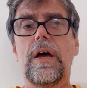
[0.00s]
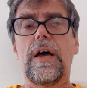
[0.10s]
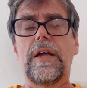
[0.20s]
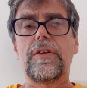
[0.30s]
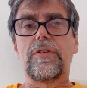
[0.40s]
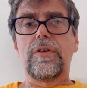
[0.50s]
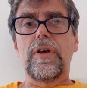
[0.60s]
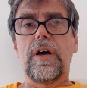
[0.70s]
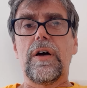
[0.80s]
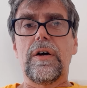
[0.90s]
And
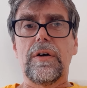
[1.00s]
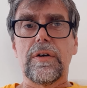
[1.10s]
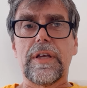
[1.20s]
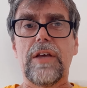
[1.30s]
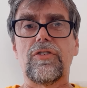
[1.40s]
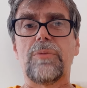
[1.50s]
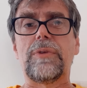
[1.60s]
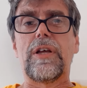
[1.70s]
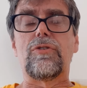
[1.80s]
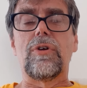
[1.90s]
get some
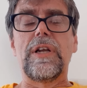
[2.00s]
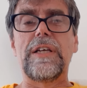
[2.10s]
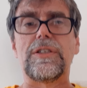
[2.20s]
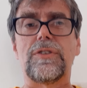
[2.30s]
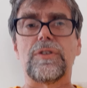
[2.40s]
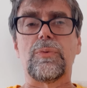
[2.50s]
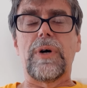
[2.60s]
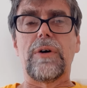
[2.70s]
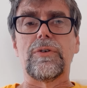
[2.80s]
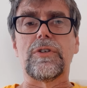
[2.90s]
debts released as
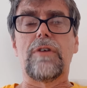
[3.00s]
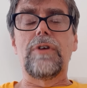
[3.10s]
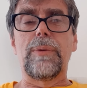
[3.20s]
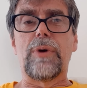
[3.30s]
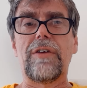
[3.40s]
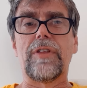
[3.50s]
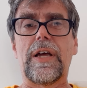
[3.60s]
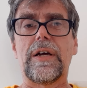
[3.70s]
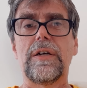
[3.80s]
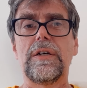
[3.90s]
well. So I really pray for
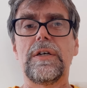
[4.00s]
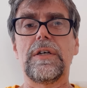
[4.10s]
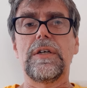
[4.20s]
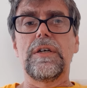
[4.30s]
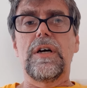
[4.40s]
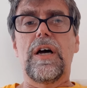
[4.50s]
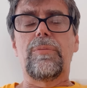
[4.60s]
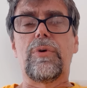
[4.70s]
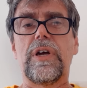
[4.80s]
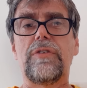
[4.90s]
that. I
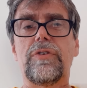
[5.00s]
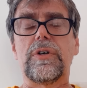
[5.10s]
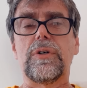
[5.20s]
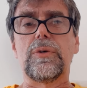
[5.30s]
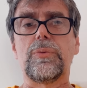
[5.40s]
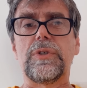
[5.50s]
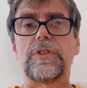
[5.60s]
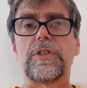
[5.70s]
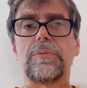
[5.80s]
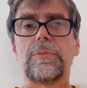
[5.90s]
pray for
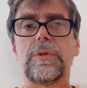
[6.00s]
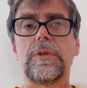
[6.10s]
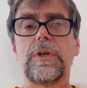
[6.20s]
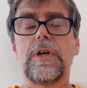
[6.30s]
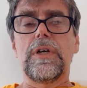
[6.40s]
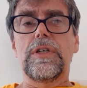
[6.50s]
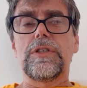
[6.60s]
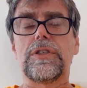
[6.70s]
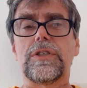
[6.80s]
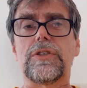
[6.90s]
wisdom,
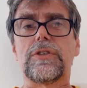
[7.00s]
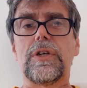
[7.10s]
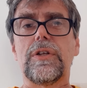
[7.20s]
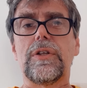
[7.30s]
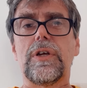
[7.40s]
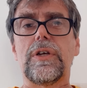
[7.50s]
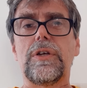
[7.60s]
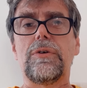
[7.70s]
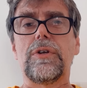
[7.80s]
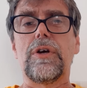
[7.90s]
just that
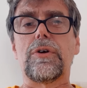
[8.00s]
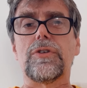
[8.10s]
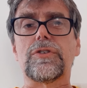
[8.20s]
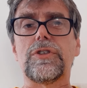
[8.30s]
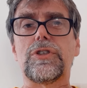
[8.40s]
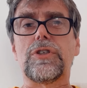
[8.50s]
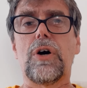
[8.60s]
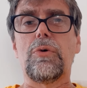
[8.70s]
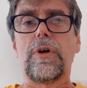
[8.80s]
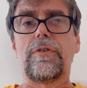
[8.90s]
you know God's
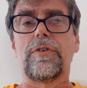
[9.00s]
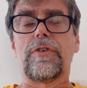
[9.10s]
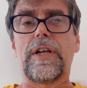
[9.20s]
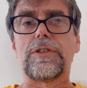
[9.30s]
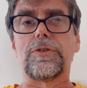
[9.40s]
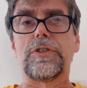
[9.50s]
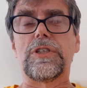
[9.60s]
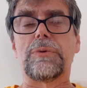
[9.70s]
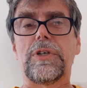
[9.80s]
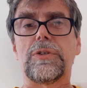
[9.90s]
control over the financial
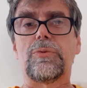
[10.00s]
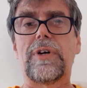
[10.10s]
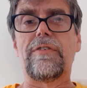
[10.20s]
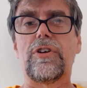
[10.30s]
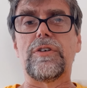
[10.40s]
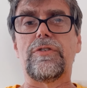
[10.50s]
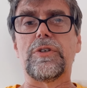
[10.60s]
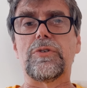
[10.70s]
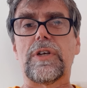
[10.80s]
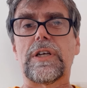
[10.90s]
situation, wherever it
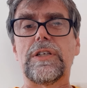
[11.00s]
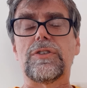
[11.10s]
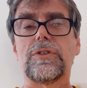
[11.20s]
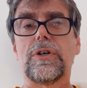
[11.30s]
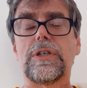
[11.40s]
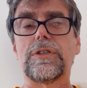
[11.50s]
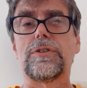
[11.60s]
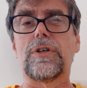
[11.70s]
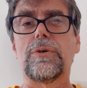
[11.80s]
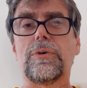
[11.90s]
feels like it's not in
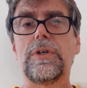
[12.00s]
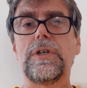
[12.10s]
control.